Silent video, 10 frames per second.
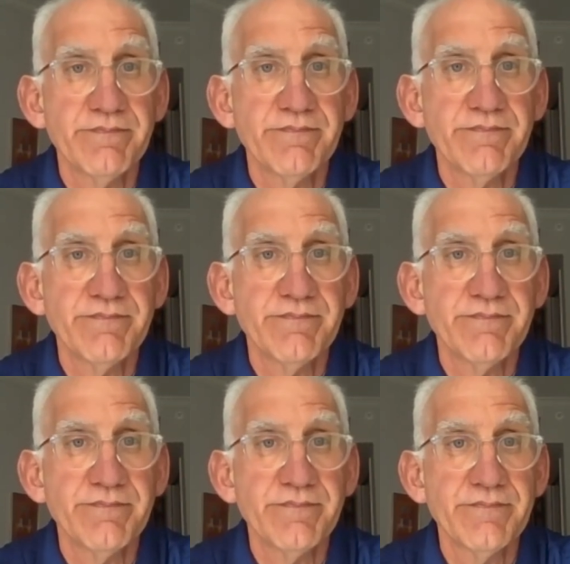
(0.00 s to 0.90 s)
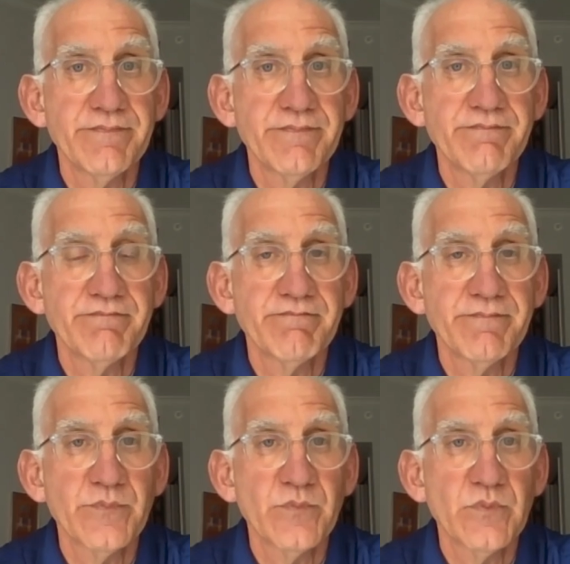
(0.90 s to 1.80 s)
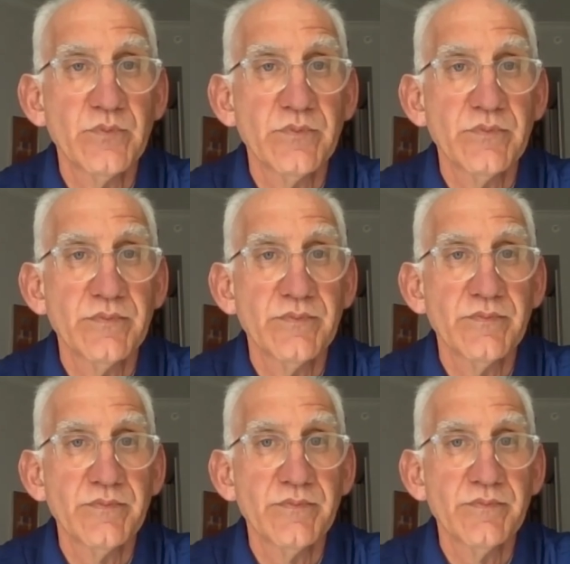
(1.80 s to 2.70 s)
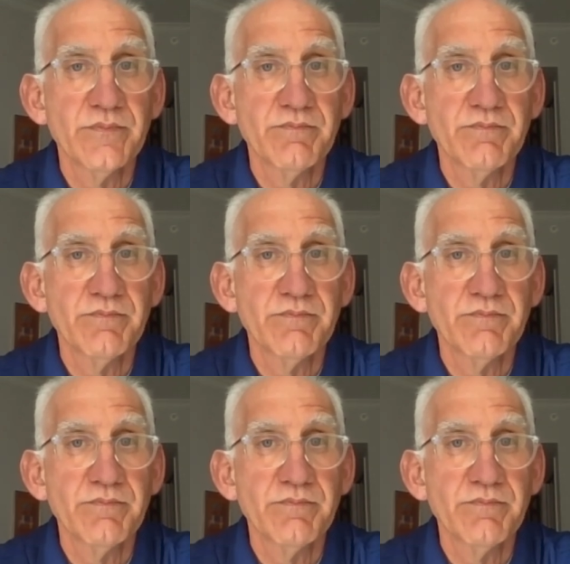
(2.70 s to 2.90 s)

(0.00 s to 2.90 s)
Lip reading: The person shown says nothing.